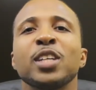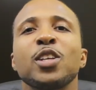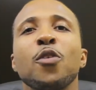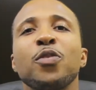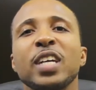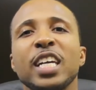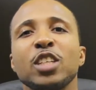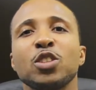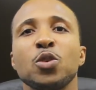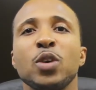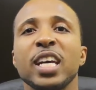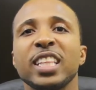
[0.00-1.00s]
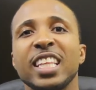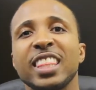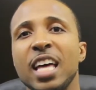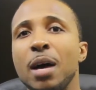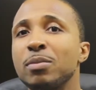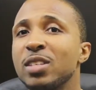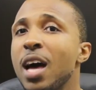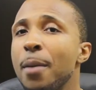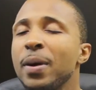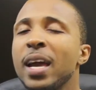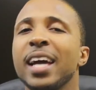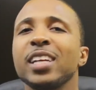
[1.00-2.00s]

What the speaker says: Don't forget to hit the thumbs up.